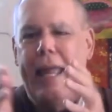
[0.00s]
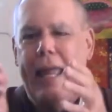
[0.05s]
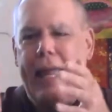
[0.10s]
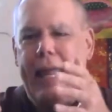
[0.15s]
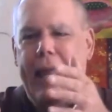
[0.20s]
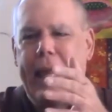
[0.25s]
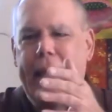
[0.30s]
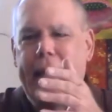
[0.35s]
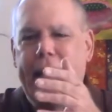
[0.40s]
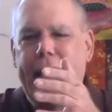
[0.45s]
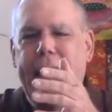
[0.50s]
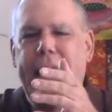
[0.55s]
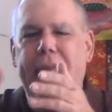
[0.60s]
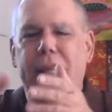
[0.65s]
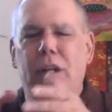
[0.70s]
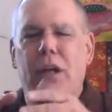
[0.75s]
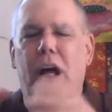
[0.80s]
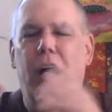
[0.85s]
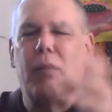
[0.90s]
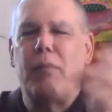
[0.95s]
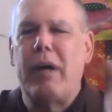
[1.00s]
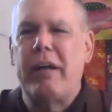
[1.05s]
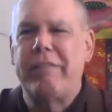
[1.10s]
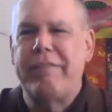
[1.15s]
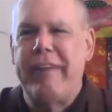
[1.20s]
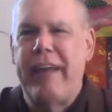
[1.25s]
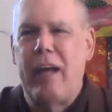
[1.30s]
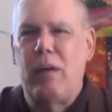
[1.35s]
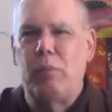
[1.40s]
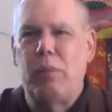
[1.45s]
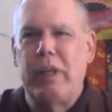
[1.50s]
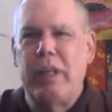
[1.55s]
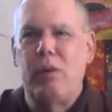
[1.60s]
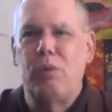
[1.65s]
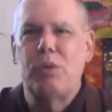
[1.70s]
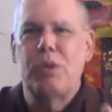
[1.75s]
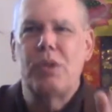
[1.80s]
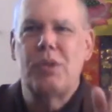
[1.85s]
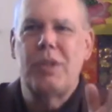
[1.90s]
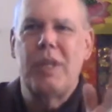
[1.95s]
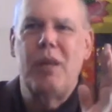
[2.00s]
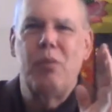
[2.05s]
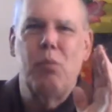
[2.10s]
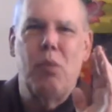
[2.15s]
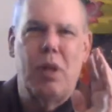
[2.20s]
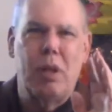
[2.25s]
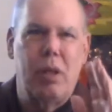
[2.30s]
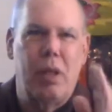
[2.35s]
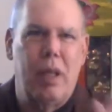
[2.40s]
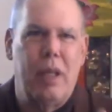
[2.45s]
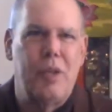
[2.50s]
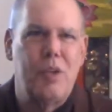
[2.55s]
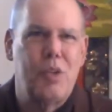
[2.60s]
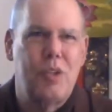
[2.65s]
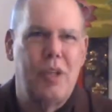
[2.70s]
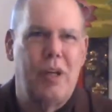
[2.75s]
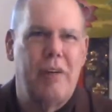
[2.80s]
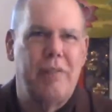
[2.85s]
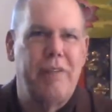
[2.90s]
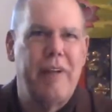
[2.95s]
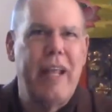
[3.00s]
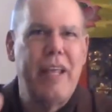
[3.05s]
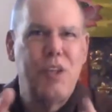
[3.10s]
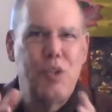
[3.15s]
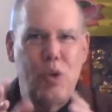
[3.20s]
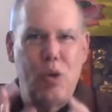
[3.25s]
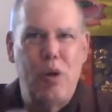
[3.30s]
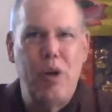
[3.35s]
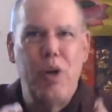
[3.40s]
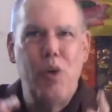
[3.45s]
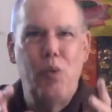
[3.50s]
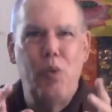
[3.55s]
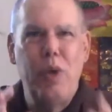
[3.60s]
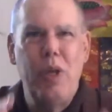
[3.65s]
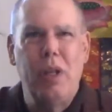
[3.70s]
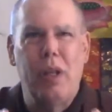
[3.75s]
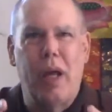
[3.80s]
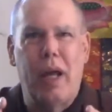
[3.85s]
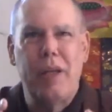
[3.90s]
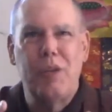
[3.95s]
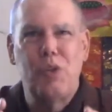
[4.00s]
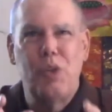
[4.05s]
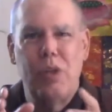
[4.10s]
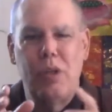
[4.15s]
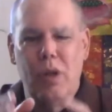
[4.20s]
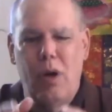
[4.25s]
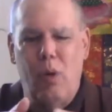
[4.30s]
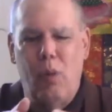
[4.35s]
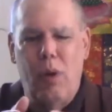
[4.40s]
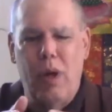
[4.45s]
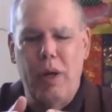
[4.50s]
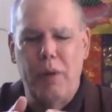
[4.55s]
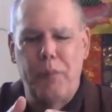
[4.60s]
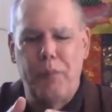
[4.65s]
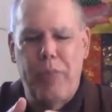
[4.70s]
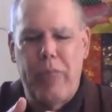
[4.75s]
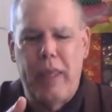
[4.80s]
And then I'd call my family, and it was the same mundane stuff. And I started to realize, you know what?